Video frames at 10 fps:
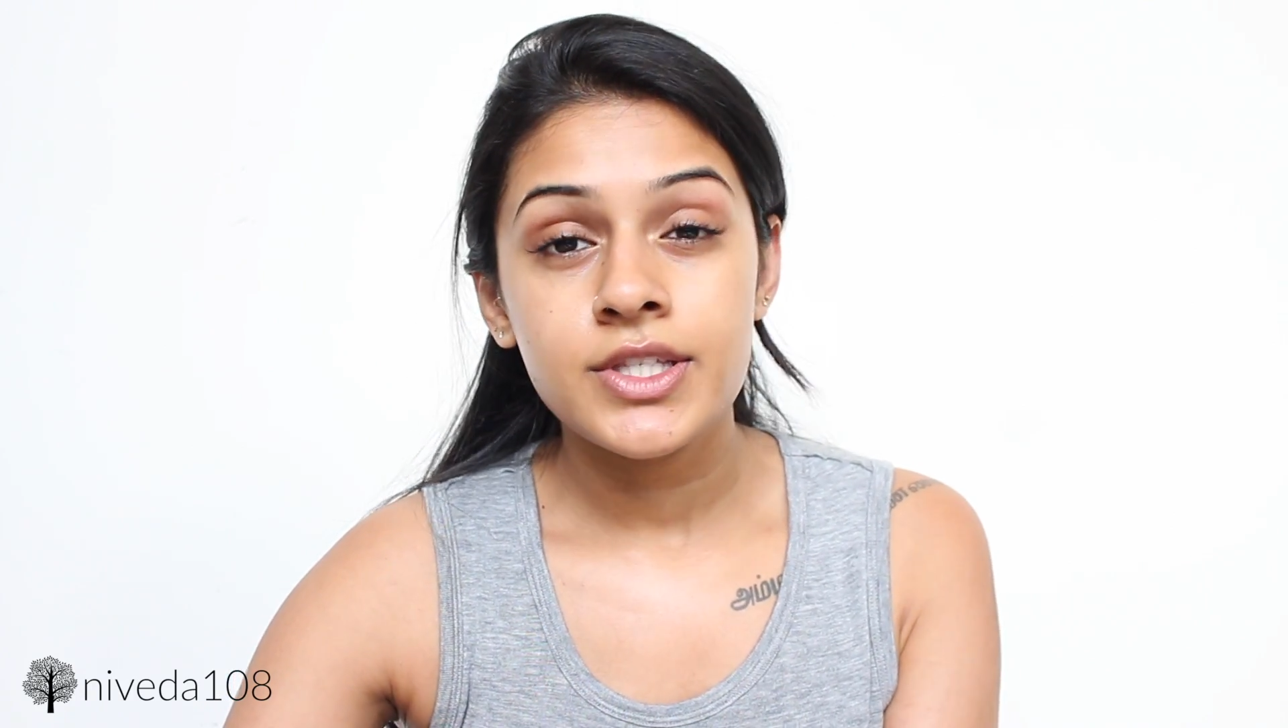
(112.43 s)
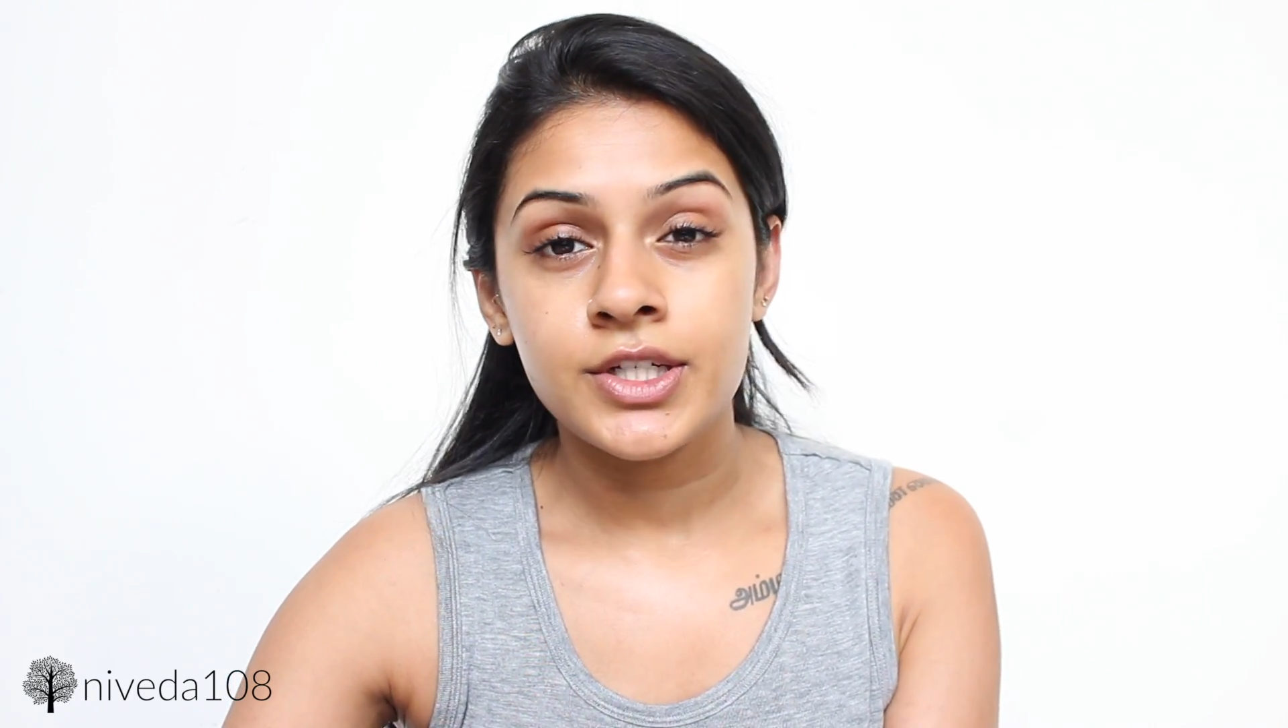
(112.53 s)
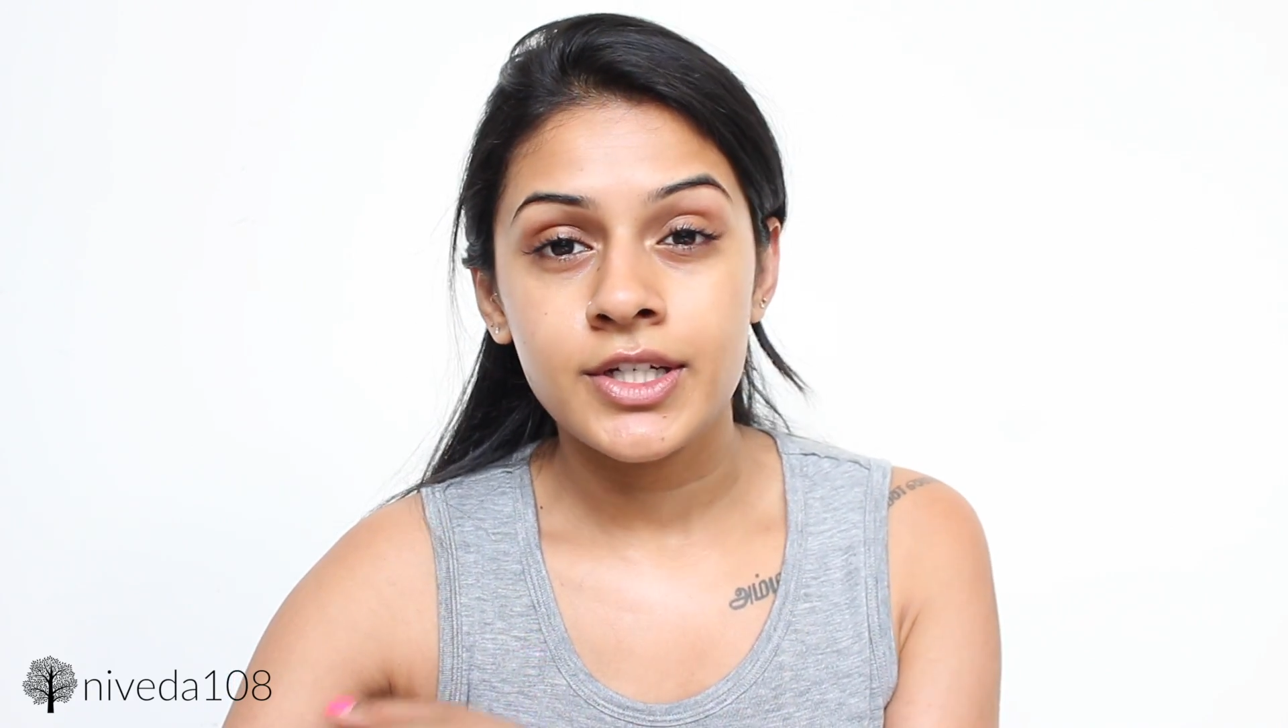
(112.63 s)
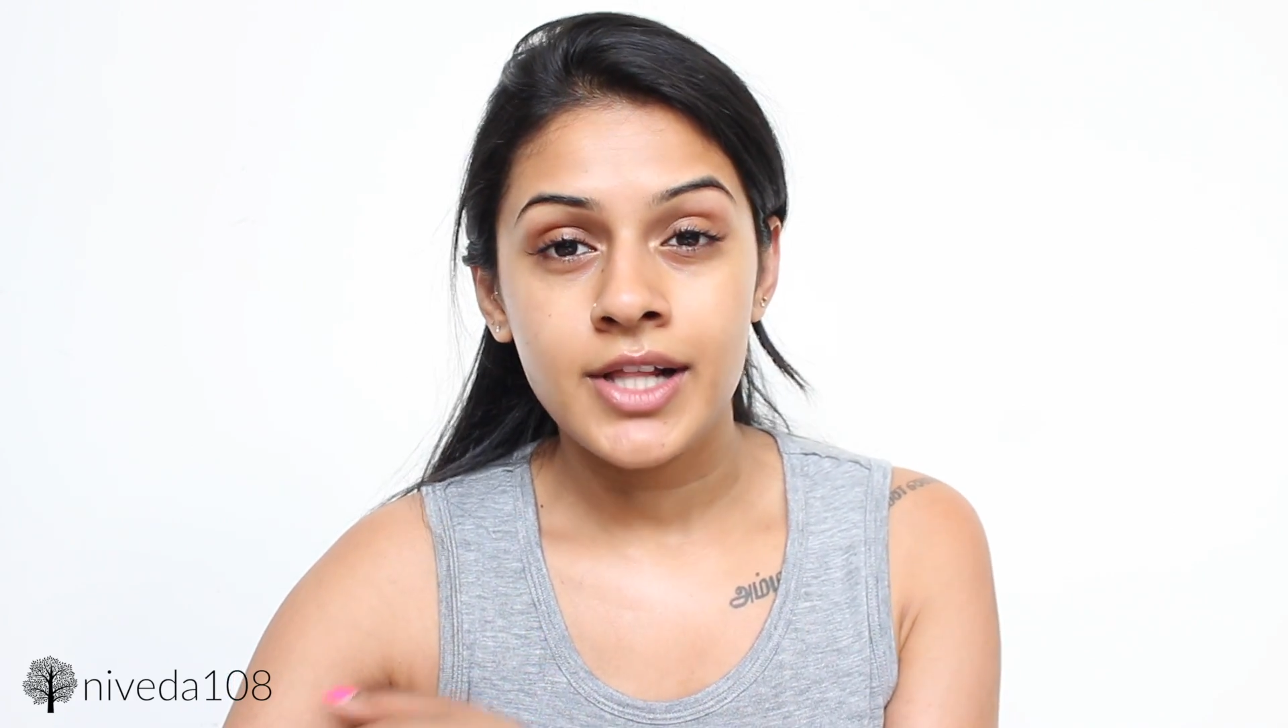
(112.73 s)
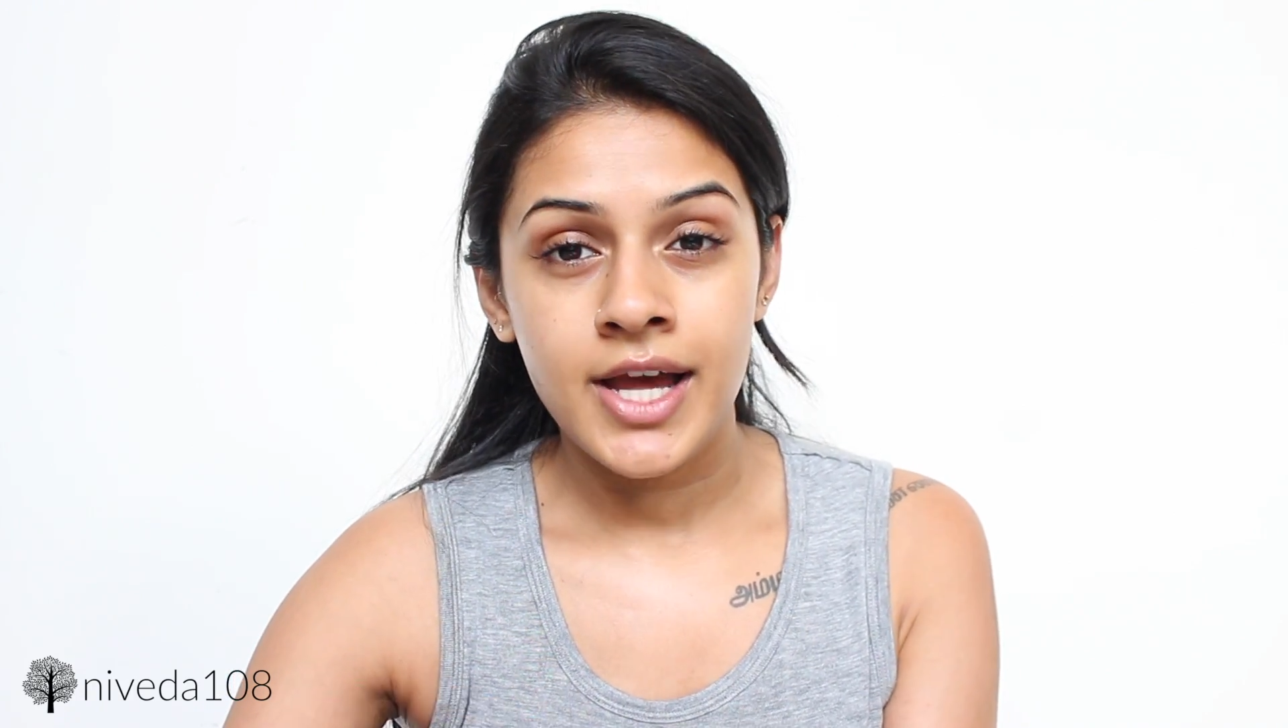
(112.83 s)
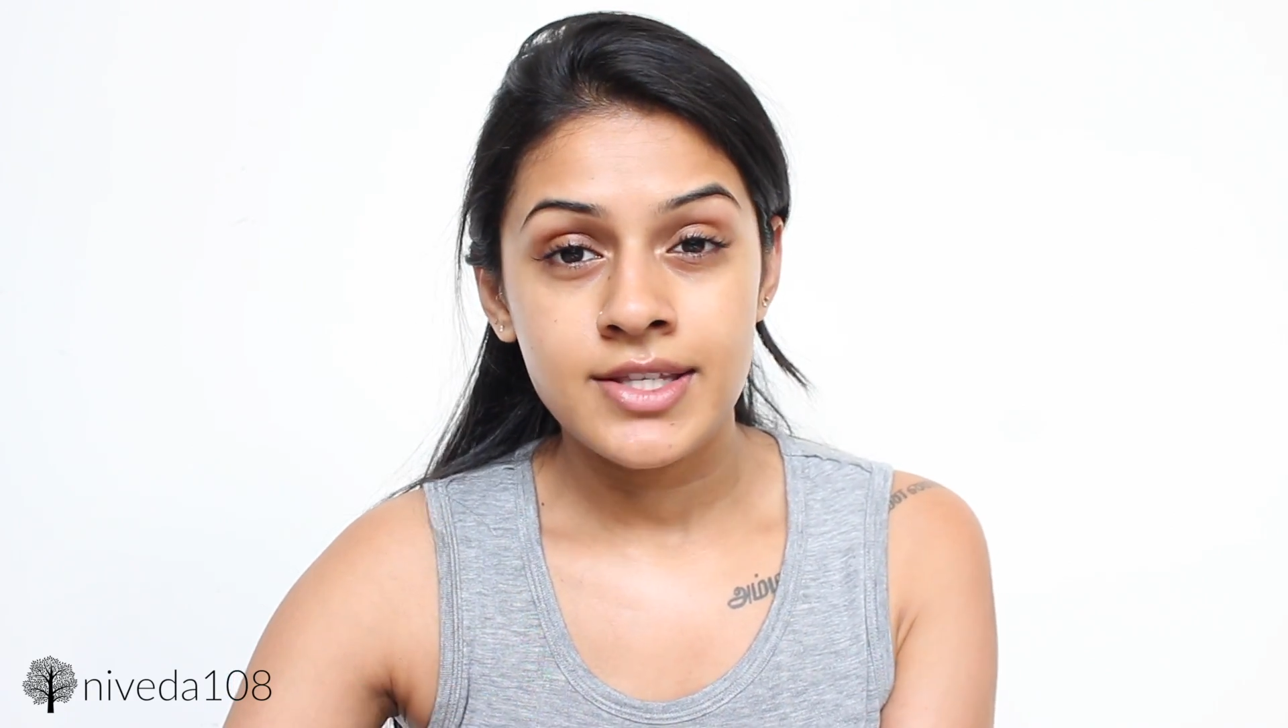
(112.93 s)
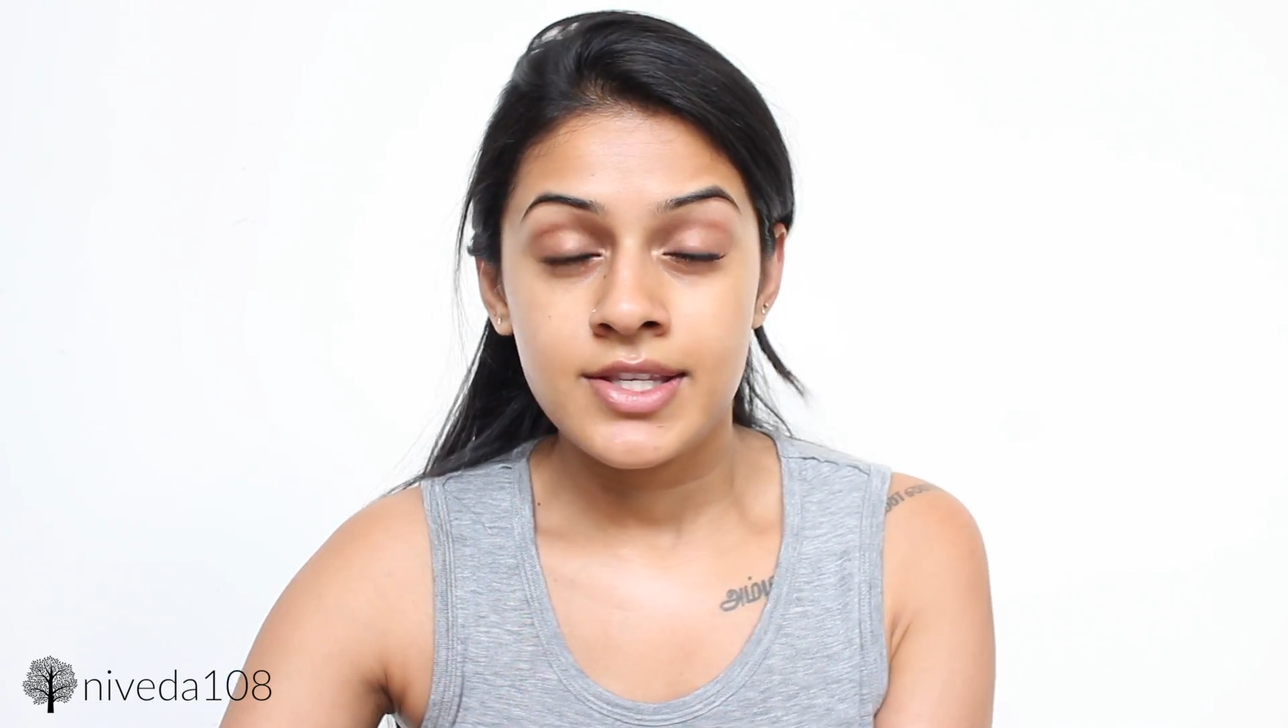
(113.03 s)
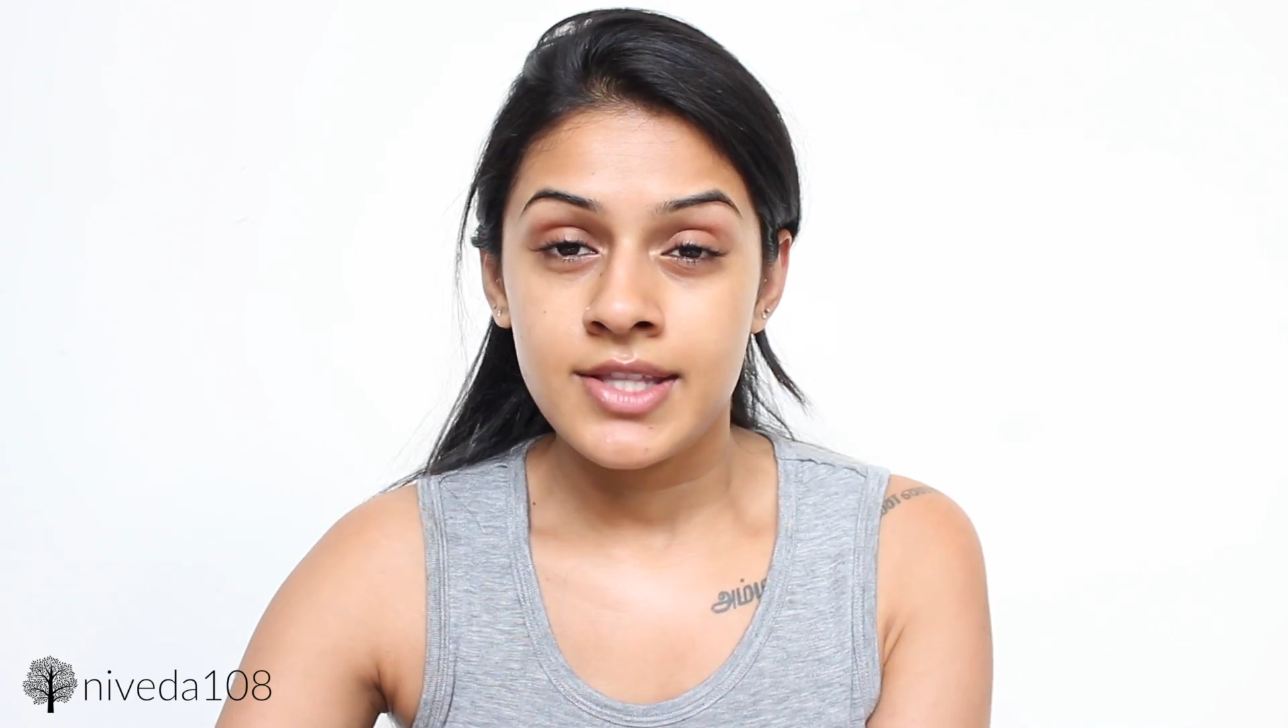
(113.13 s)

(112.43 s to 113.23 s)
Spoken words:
certain classes